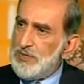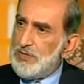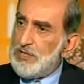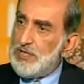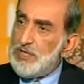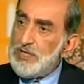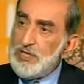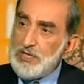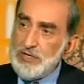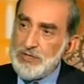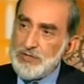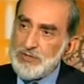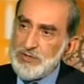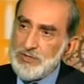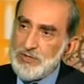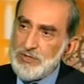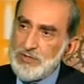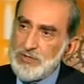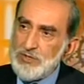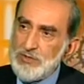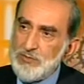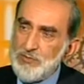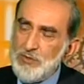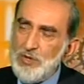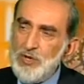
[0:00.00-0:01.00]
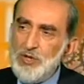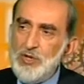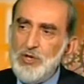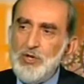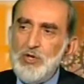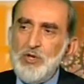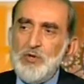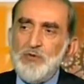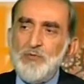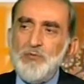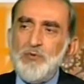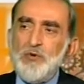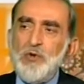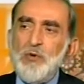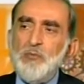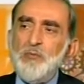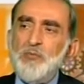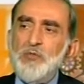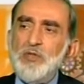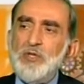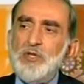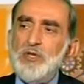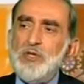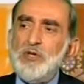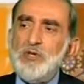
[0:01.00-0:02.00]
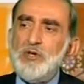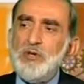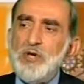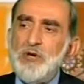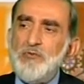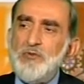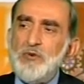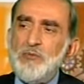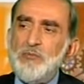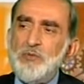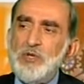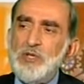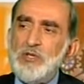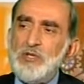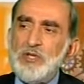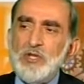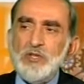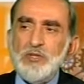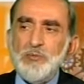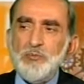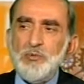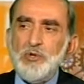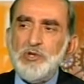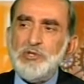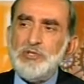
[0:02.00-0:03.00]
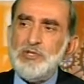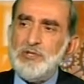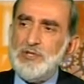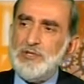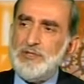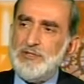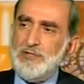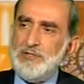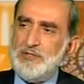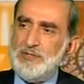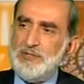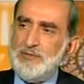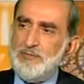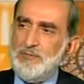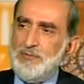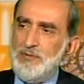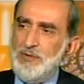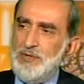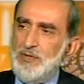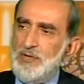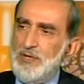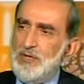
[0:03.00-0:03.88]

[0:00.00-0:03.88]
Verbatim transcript: the legal system, from the government and the political system.